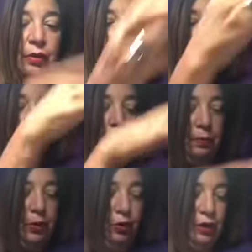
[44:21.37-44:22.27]
okay?
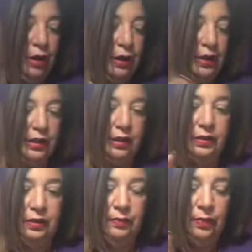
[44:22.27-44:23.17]
But you're not getting
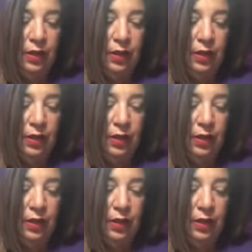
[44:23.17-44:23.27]
it.